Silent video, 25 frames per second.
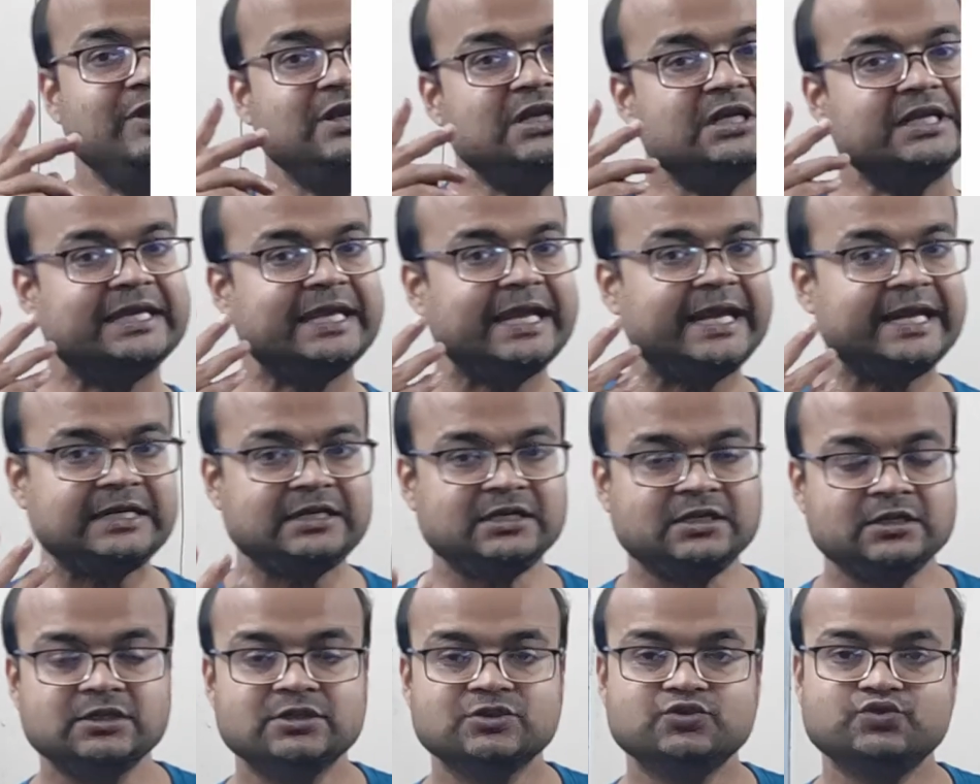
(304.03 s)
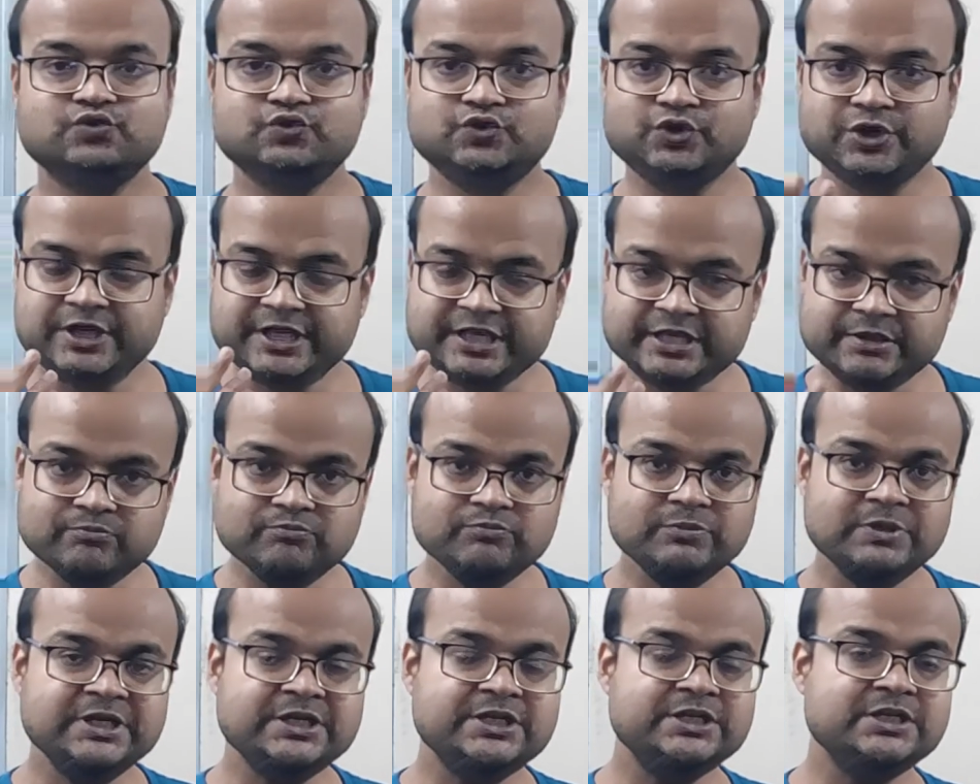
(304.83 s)
we'll get 3
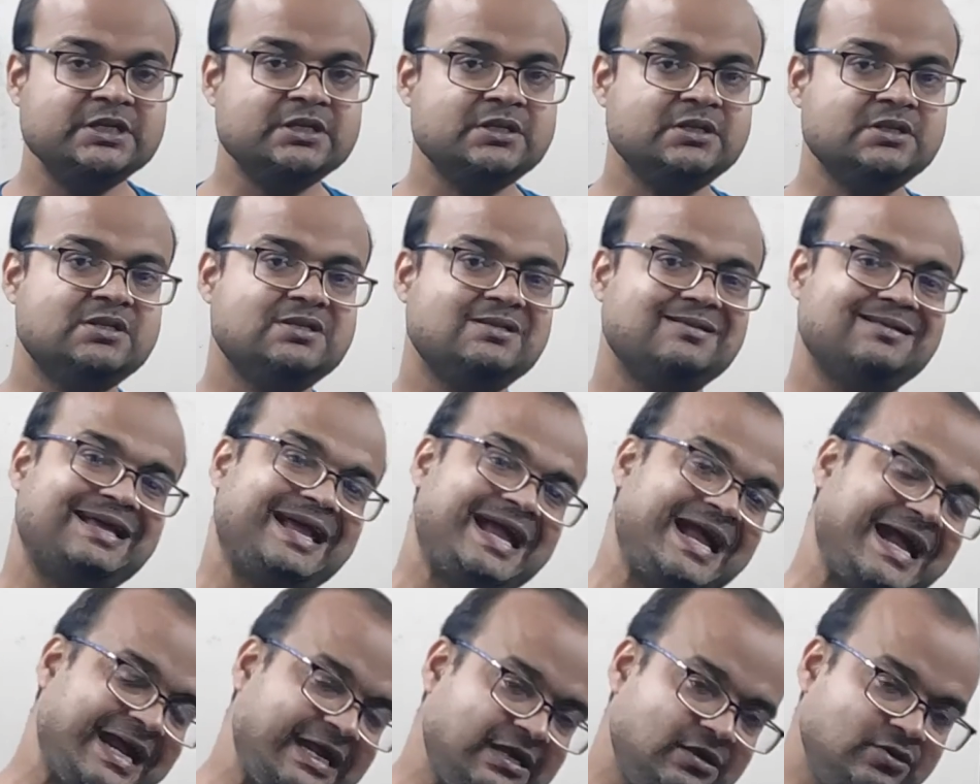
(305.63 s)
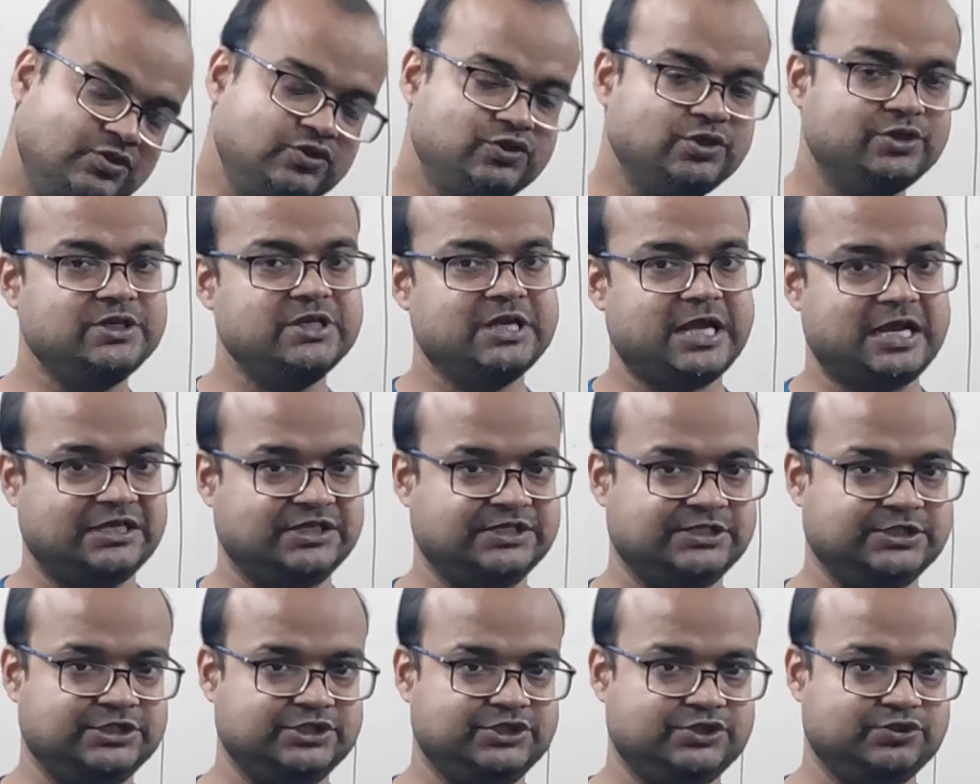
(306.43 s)
medians and 3
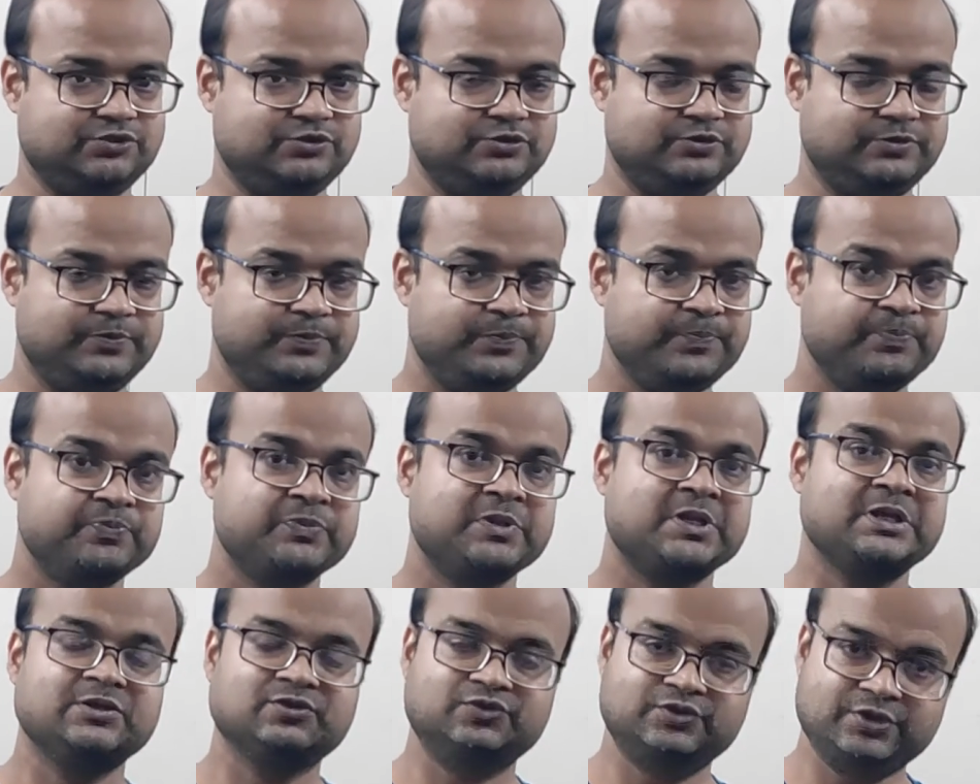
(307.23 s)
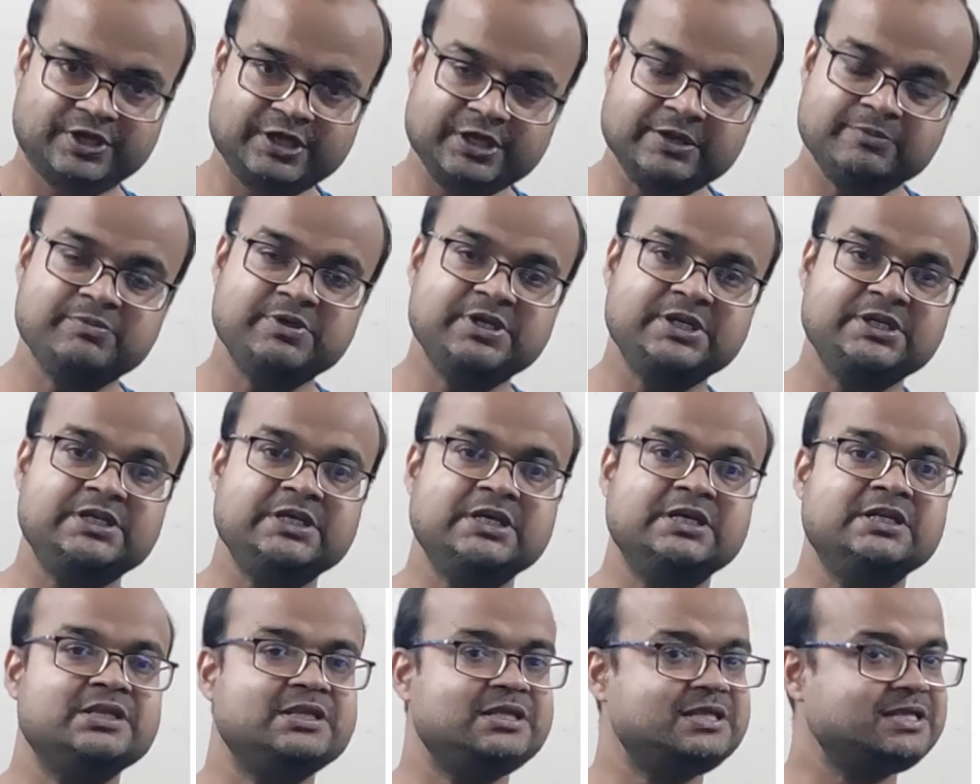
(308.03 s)
altitude. 3
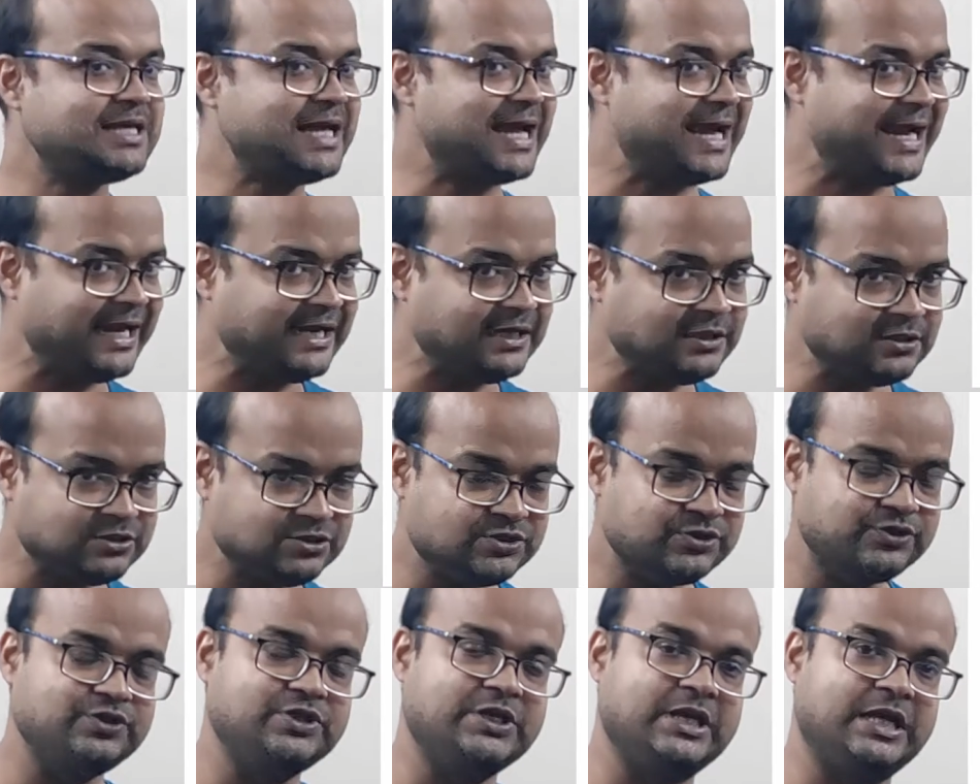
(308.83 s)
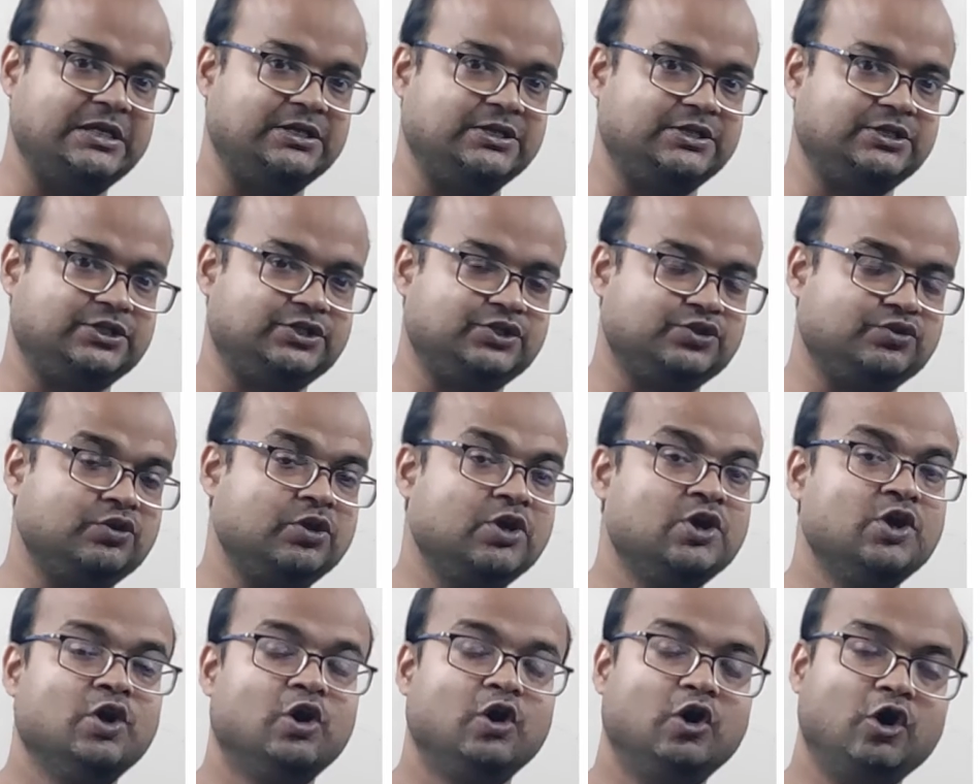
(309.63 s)
medians and 3 altitude.
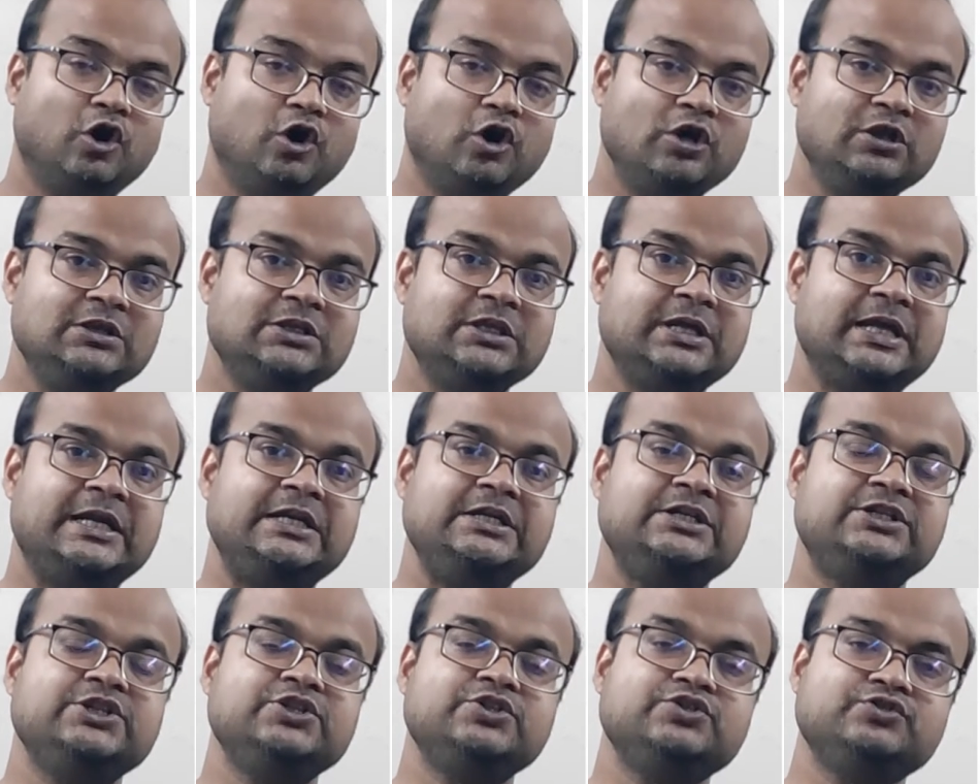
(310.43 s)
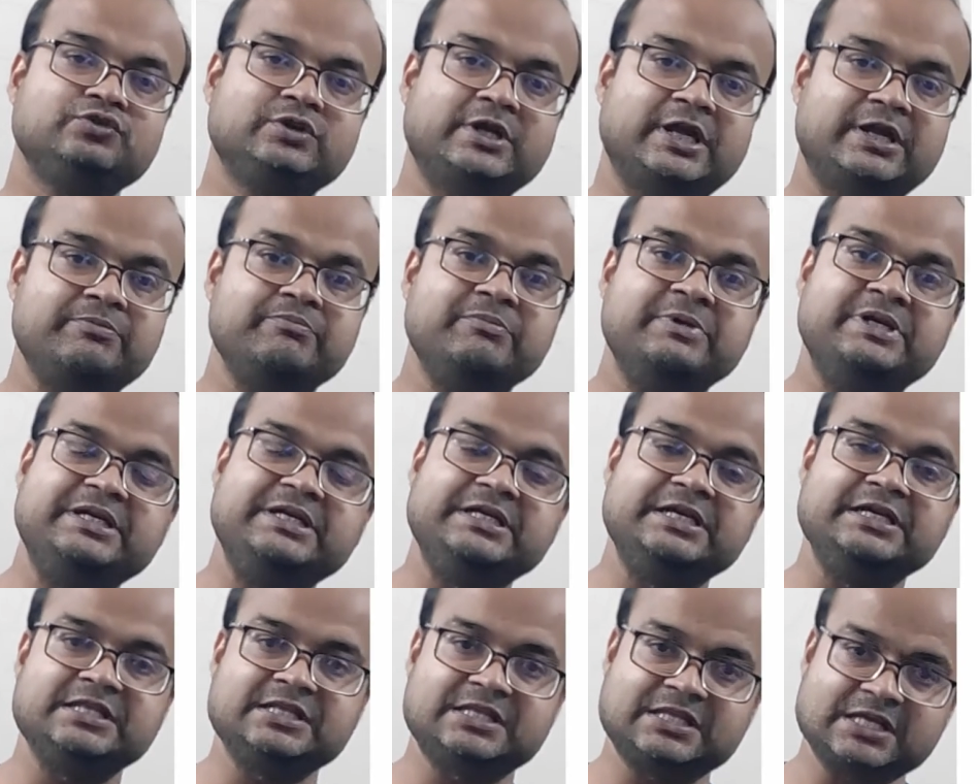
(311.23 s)
All the altitude and
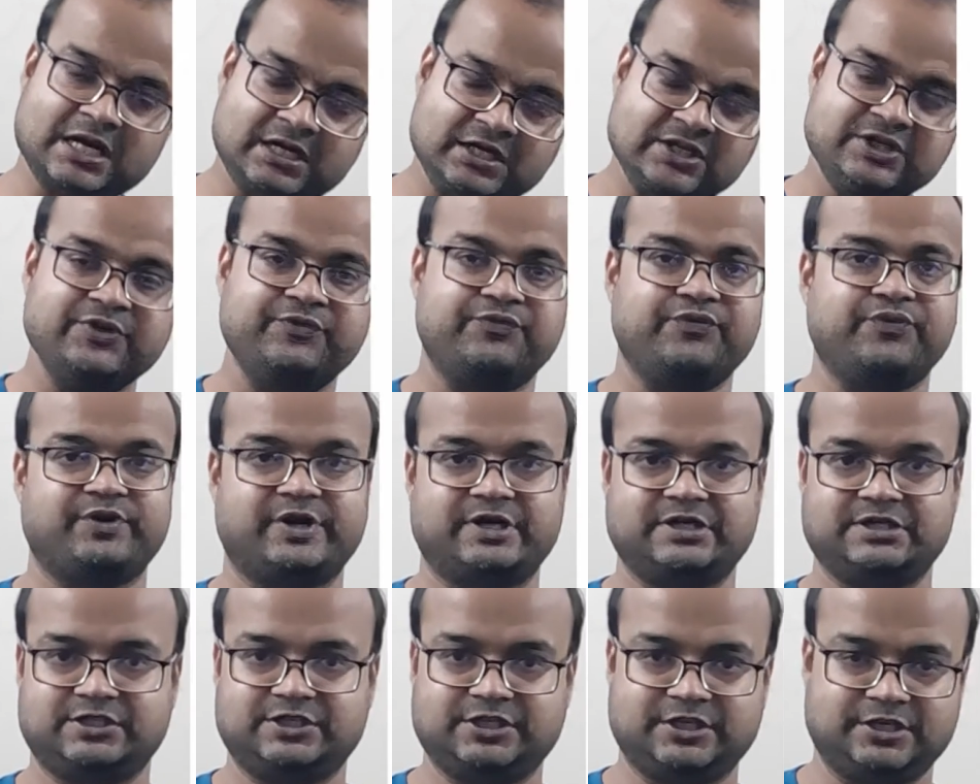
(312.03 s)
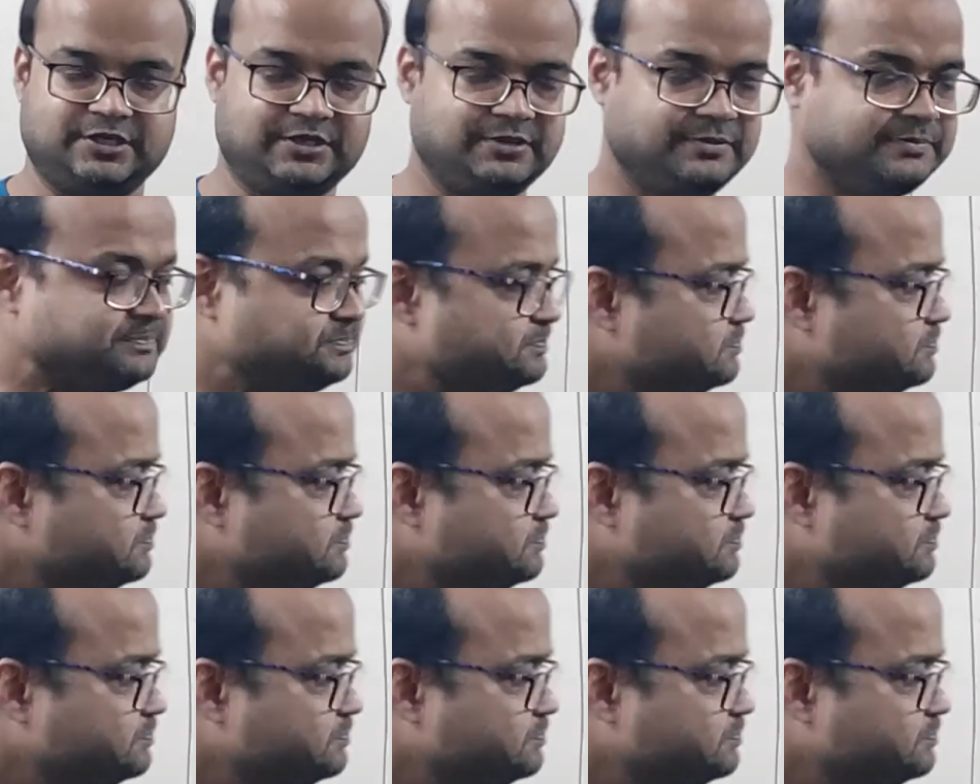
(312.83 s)
medians are different here.